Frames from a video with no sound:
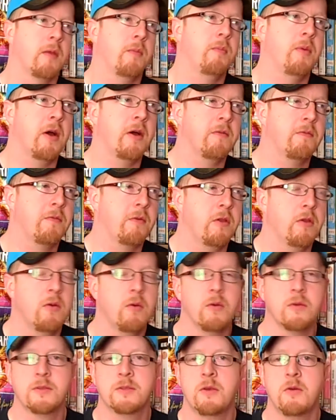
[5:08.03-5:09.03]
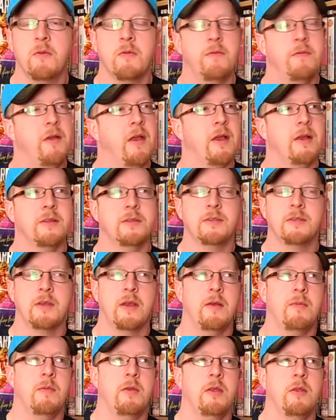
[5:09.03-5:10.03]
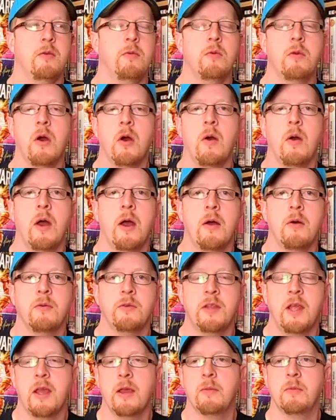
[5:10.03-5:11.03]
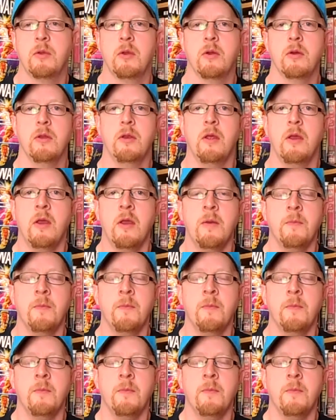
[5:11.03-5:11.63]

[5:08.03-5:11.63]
But for you old school fans, I mean, you know how damn good